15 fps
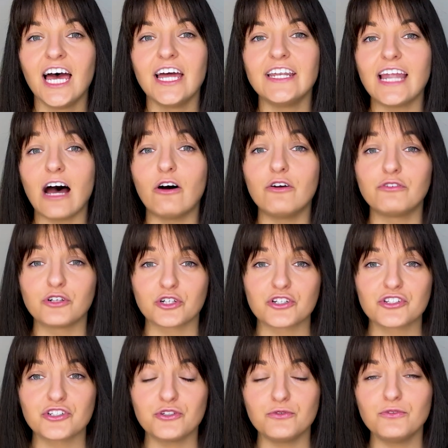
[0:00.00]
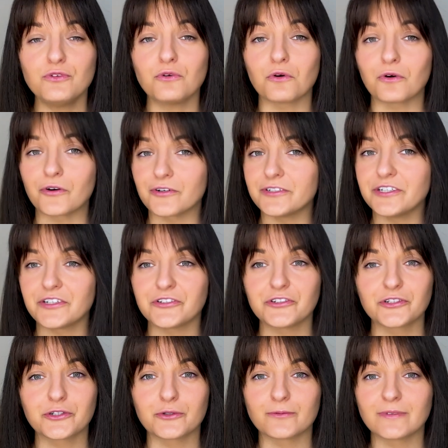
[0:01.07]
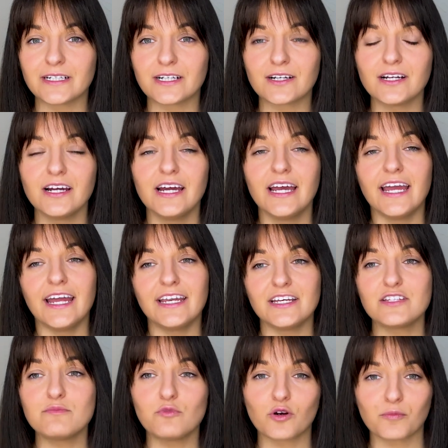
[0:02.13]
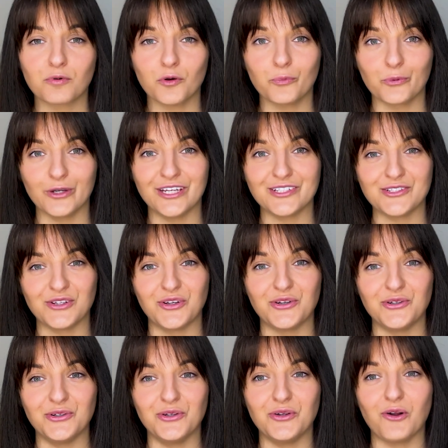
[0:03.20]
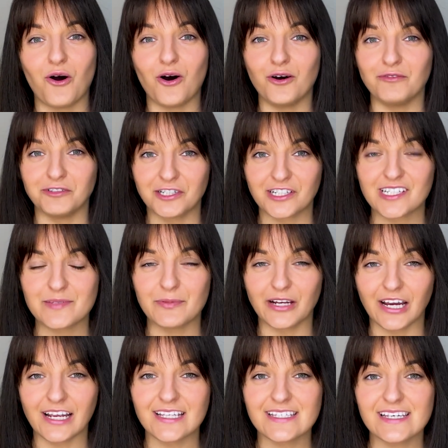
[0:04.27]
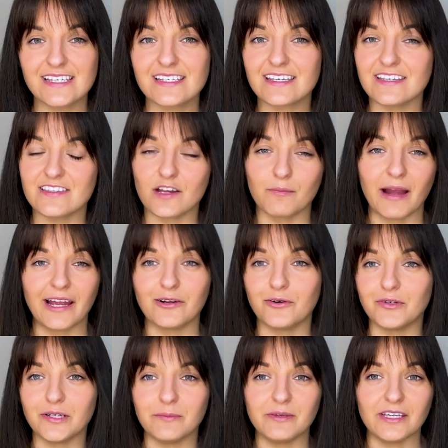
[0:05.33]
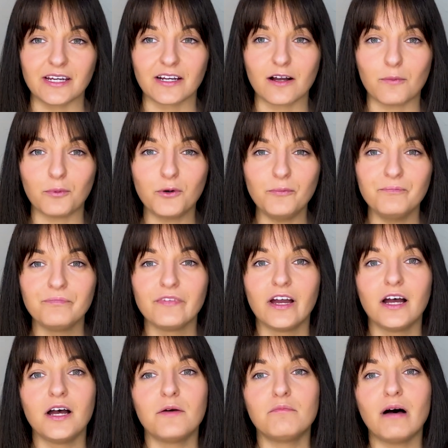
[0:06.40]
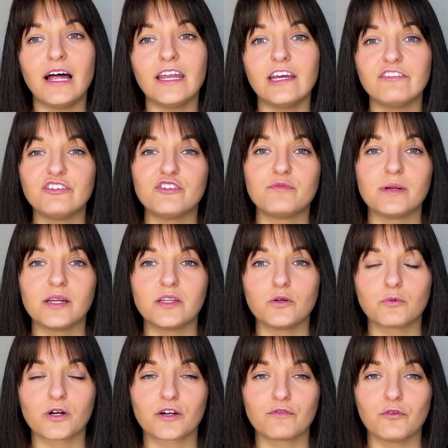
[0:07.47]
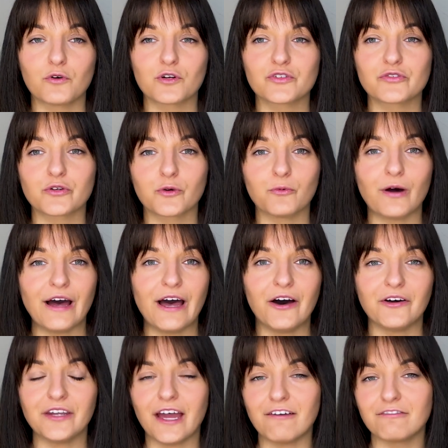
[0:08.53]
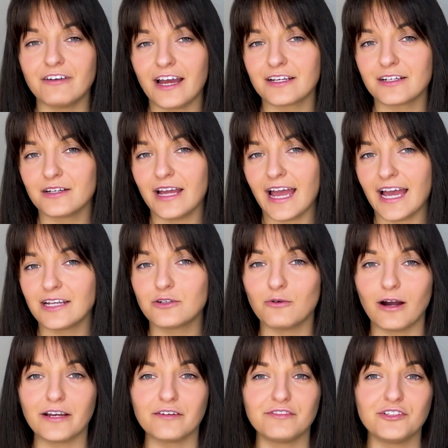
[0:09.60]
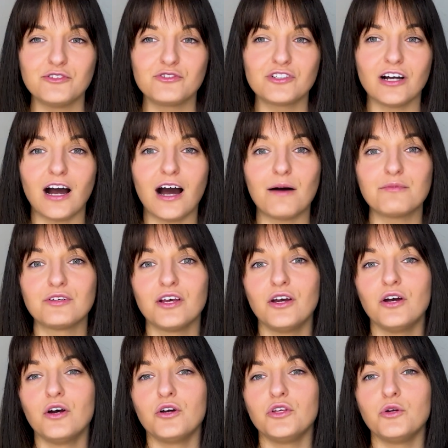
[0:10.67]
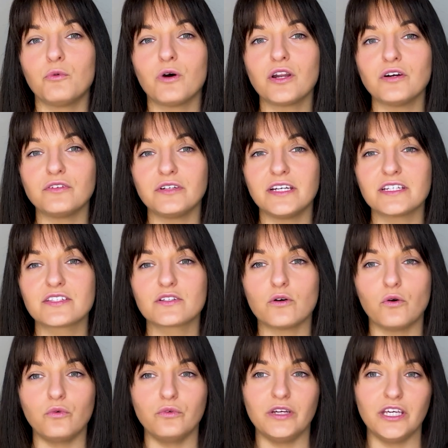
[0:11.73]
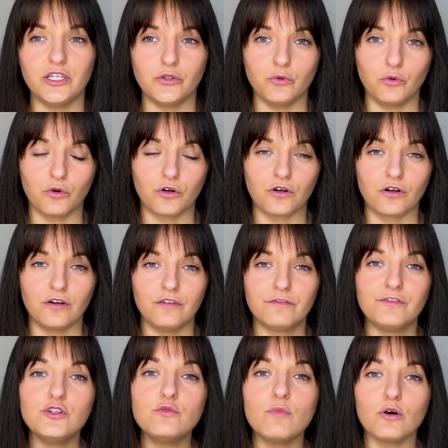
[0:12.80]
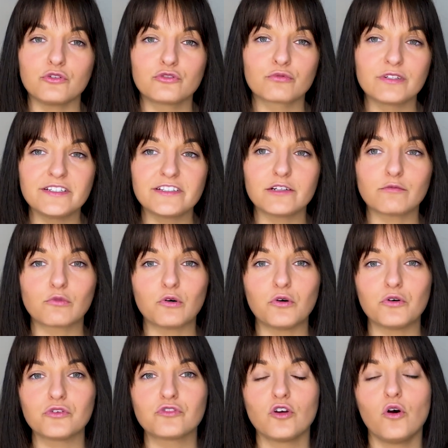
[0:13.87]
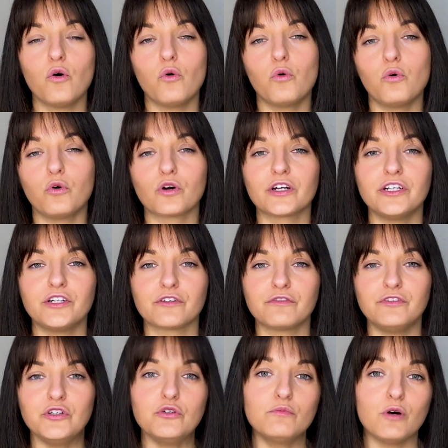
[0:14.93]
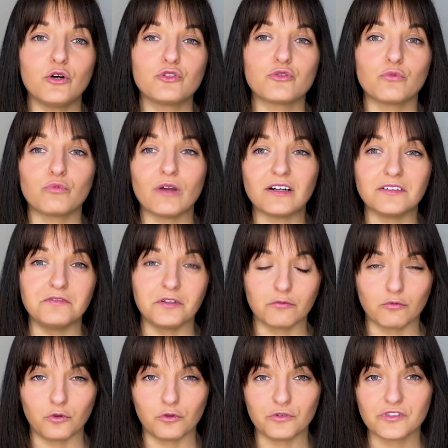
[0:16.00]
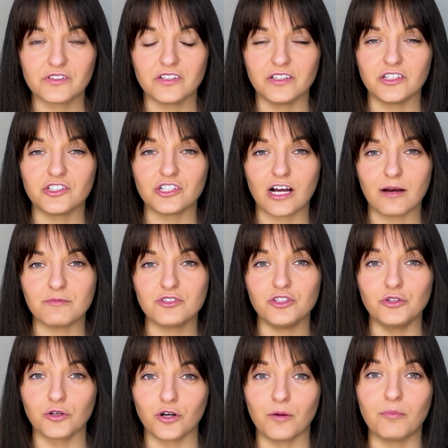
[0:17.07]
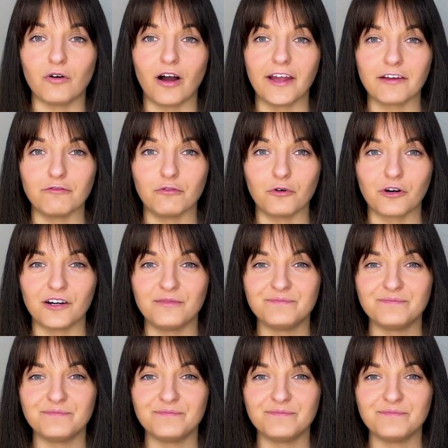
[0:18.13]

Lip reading: Now, if you're a student or early in your career, it is more appropriate to include all of your experiences because there might only be a couple. But if you've been in the workforce for a while and have had quite a few jobs, you'll want to list only your few most recent roles or your few most relevant roles to the jobs you're applying for.